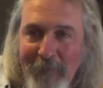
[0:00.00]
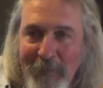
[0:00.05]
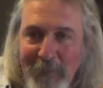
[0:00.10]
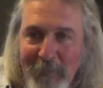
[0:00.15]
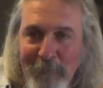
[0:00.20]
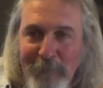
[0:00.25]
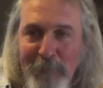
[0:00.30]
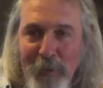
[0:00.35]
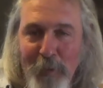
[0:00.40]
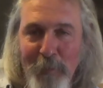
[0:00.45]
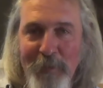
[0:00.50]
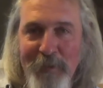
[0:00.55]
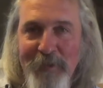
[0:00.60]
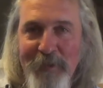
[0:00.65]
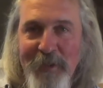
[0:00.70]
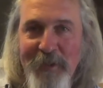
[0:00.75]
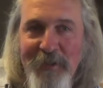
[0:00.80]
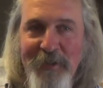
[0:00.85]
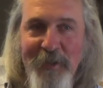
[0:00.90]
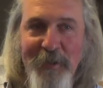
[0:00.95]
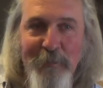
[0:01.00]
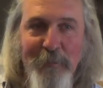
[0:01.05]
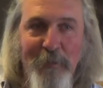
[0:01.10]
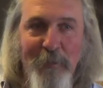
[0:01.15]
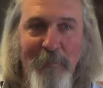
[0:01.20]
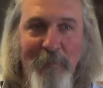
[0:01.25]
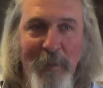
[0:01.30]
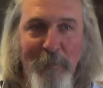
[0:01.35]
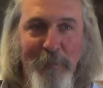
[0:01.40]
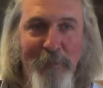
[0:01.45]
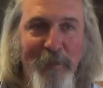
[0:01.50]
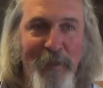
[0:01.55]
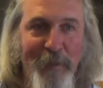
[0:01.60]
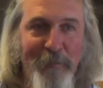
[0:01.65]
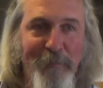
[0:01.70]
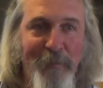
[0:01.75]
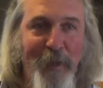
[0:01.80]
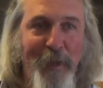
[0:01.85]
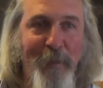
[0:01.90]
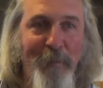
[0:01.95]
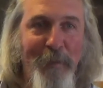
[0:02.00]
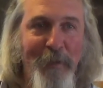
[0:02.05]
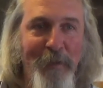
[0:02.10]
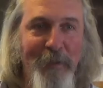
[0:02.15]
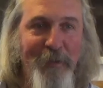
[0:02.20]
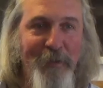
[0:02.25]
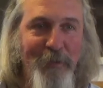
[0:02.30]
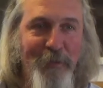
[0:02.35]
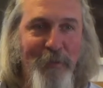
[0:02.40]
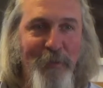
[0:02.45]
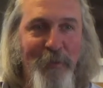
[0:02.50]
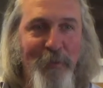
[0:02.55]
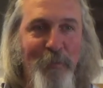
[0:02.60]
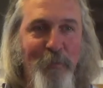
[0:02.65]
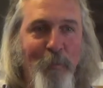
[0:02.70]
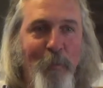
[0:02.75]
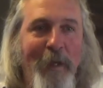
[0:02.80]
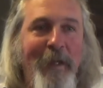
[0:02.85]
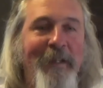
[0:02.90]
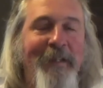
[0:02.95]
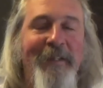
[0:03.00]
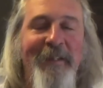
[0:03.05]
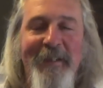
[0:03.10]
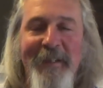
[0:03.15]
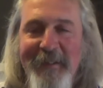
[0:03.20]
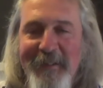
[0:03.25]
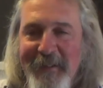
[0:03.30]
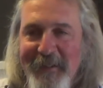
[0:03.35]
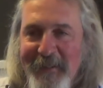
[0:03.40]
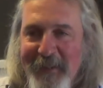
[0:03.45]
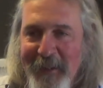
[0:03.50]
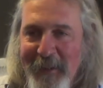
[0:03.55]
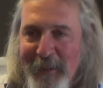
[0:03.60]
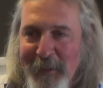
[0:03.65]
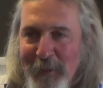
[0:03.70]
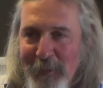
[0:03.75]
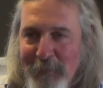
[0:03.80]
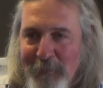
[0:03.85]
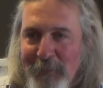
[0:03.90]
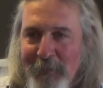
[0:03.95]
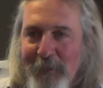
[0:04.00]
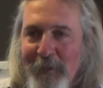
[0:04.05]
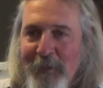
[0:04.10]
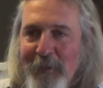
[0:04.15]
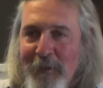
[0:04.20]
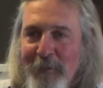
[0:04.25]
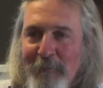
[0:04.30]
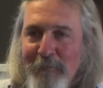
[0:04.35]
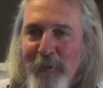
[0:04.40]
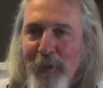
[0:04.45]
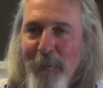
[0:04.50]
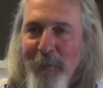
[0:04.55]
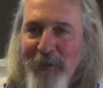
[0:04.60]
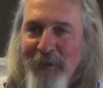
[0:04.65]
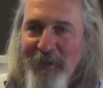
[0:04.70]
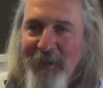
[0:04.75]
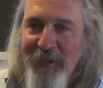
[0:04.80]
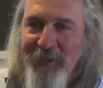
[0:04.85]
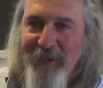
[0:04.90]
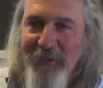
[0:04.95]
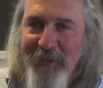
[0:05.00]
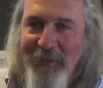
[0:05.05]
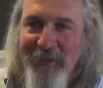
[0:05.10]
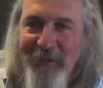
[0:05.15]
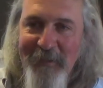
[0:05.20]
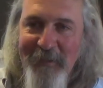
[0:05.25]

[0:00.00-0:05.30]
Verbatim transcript: You were a Roman citizen, you were a member of their family. You couldn't wait to get the title of Roman citizen.